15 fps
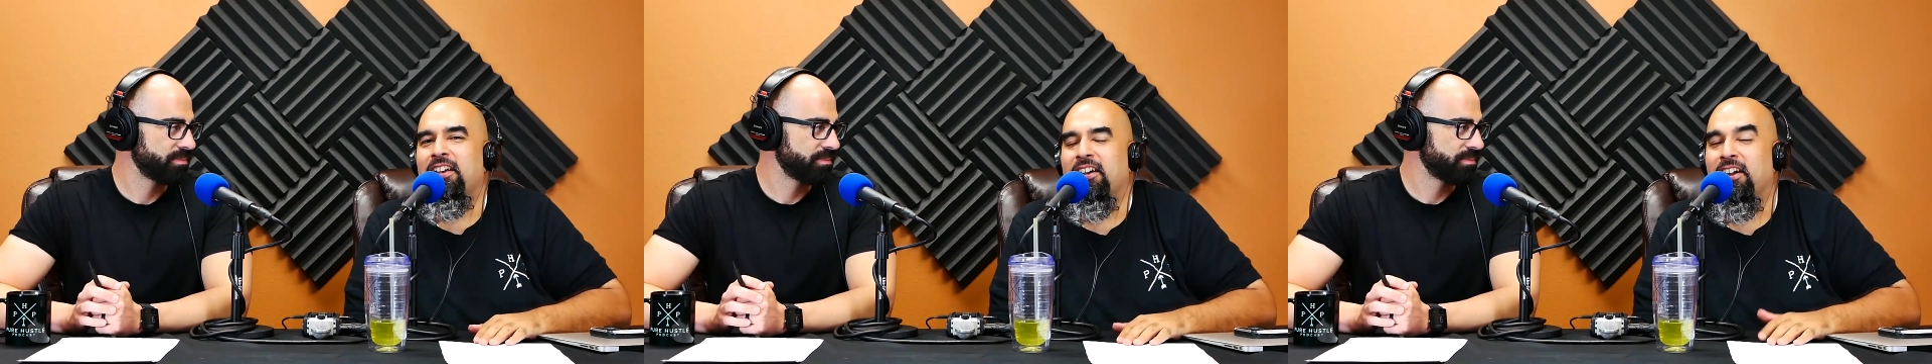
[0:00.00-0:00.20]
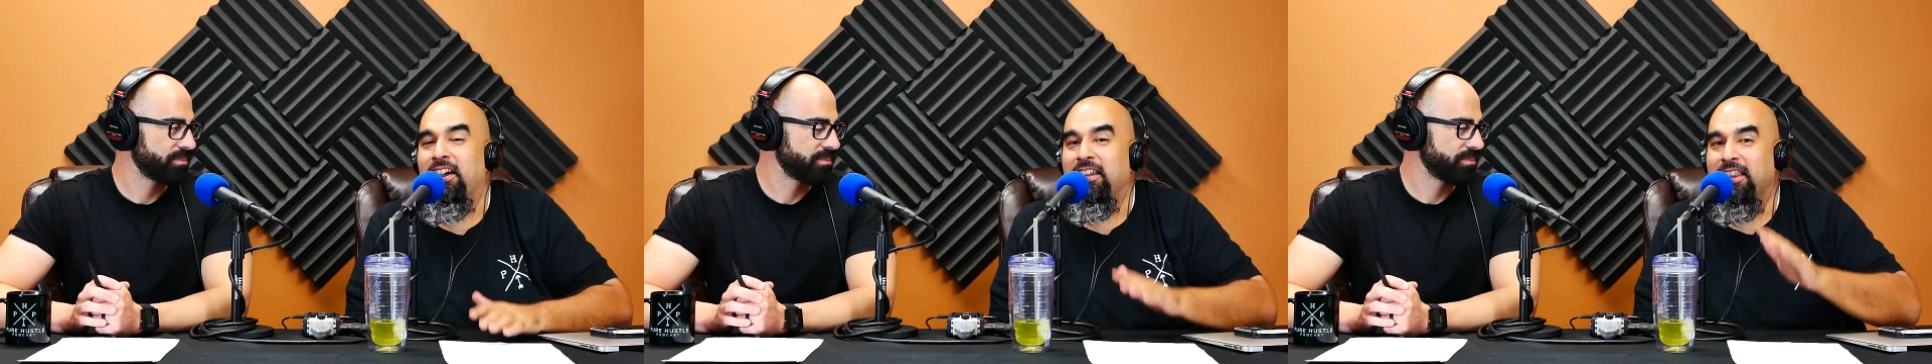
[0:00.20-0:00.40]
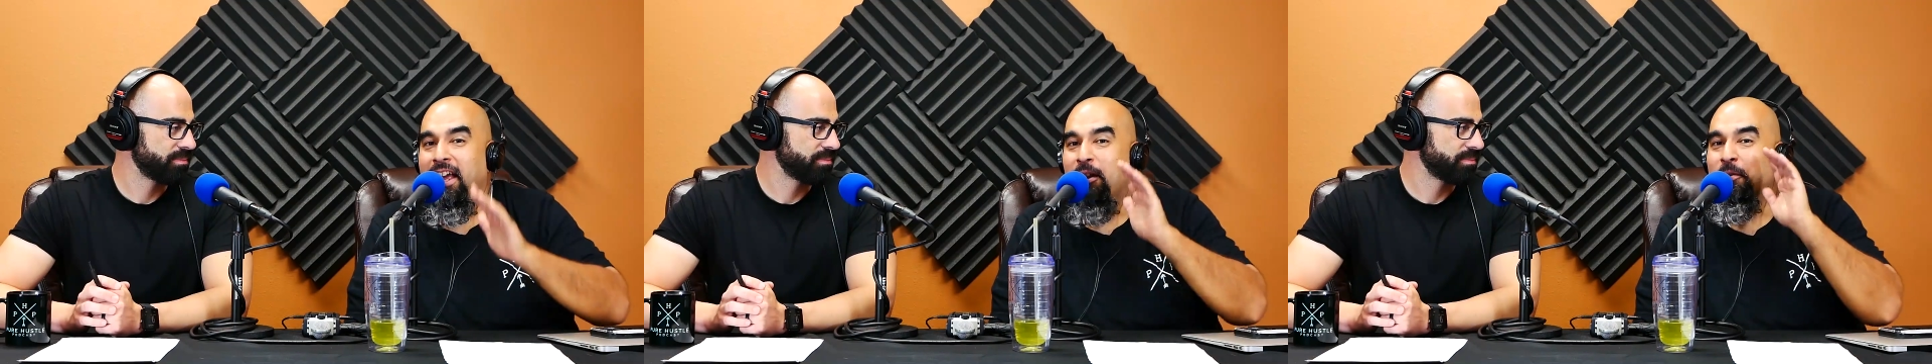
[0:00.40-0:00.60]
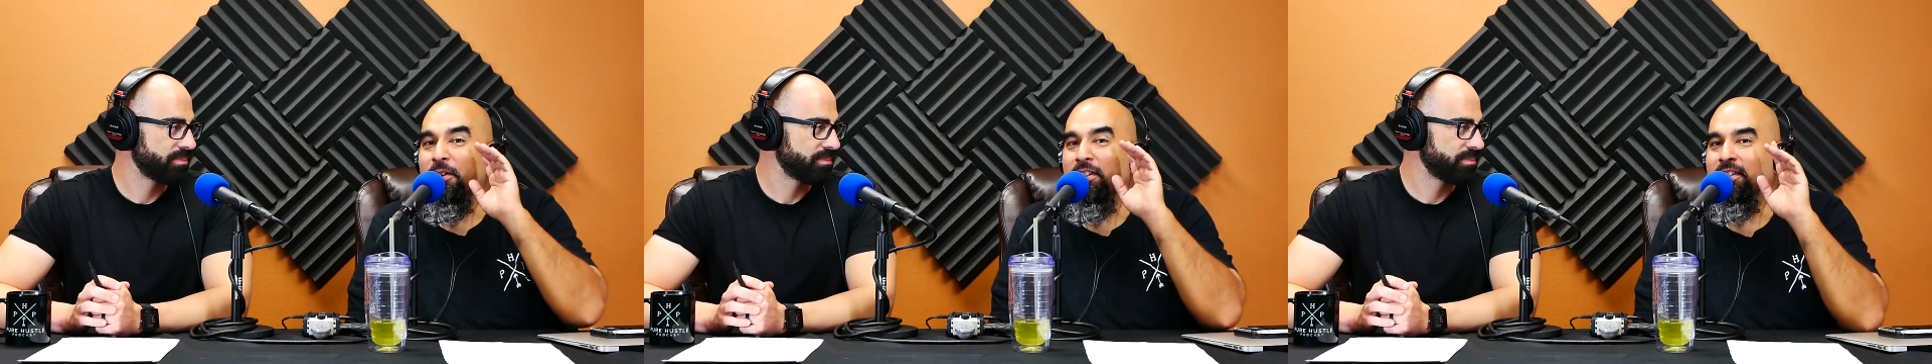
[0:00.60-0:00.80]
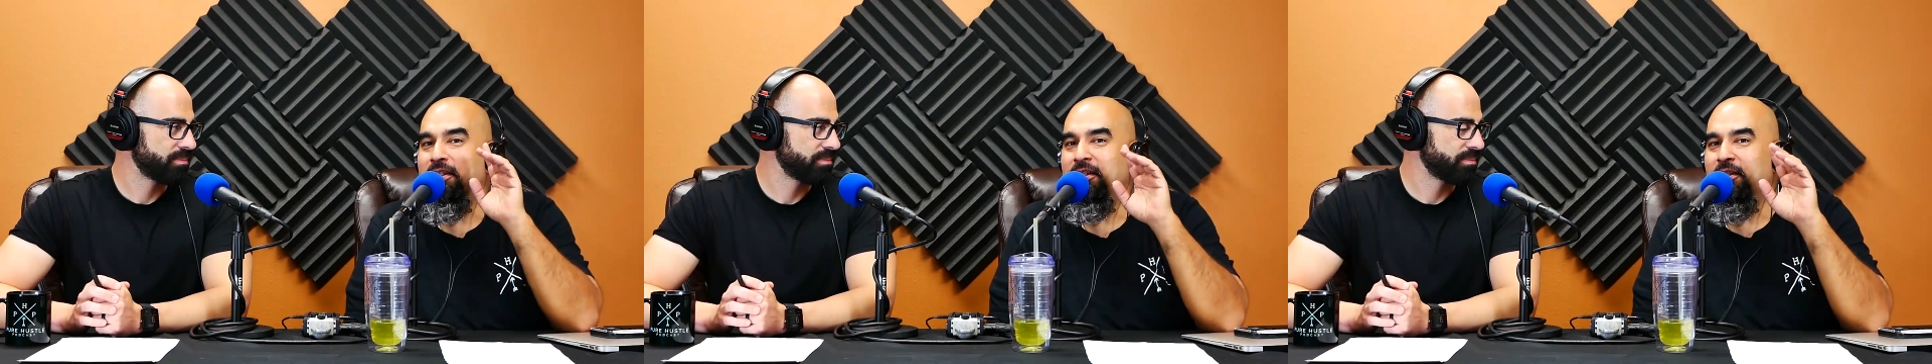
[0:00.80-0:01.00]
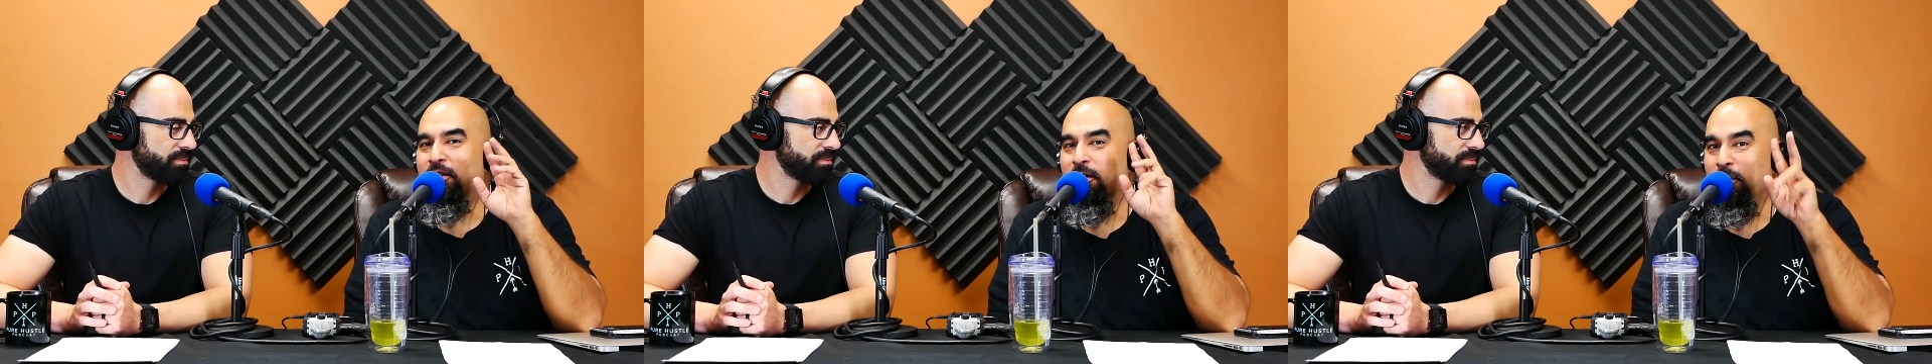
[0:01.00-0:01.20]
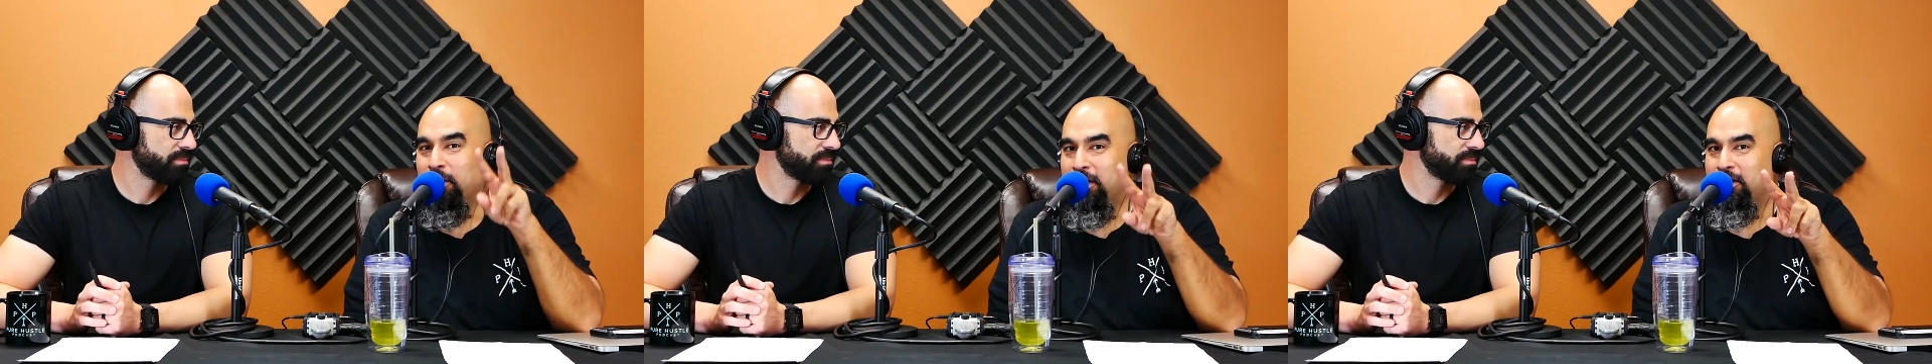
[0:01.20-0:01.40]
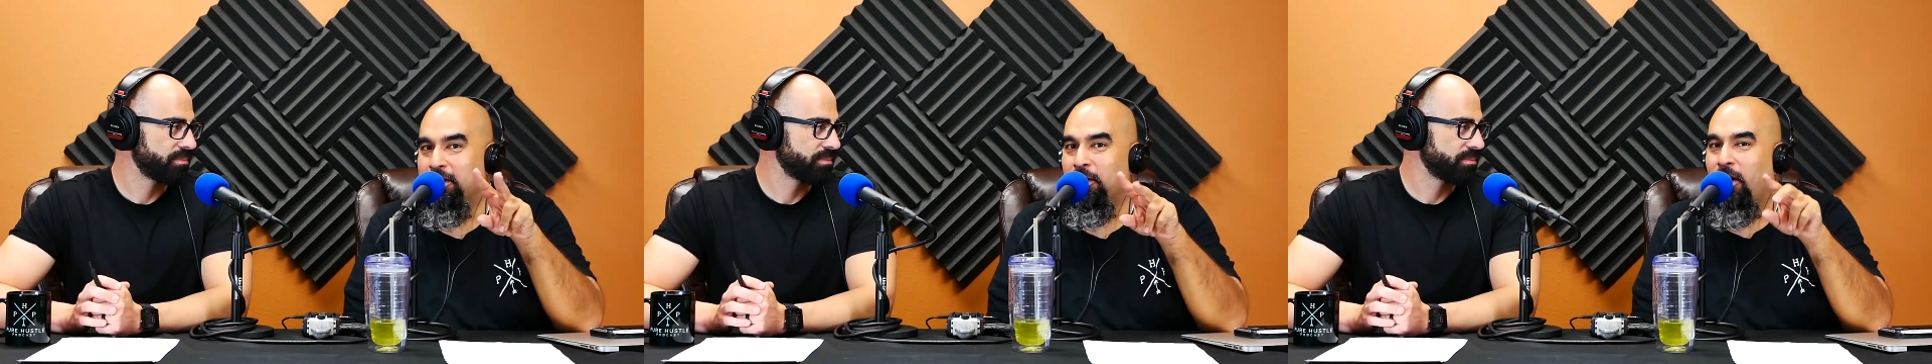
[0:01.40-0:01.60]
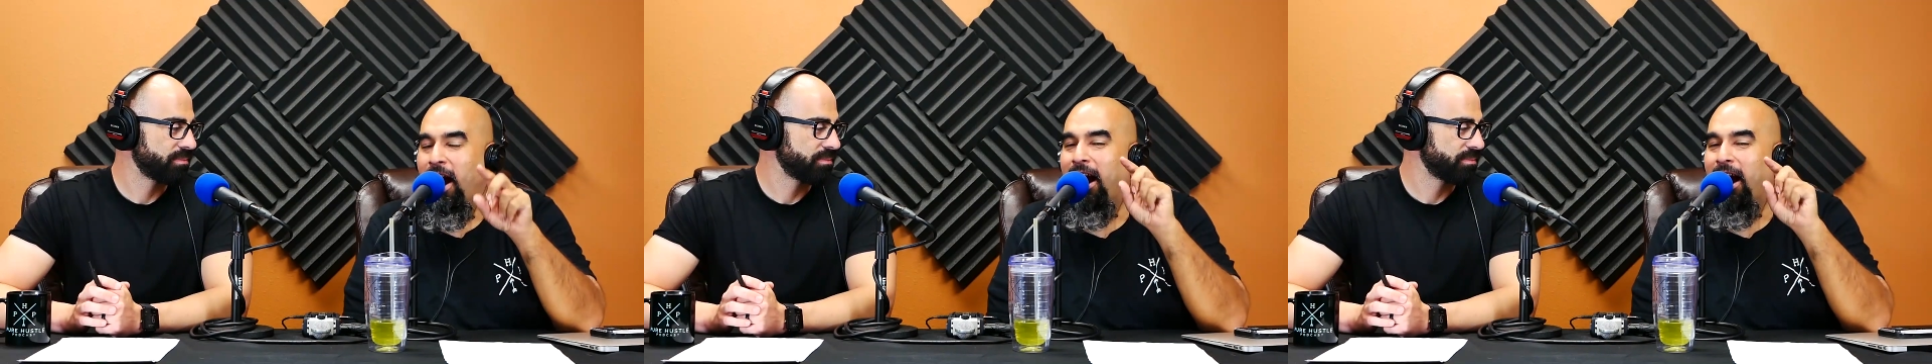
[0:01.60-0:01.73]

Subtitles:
All right, that was 2 weeks ago.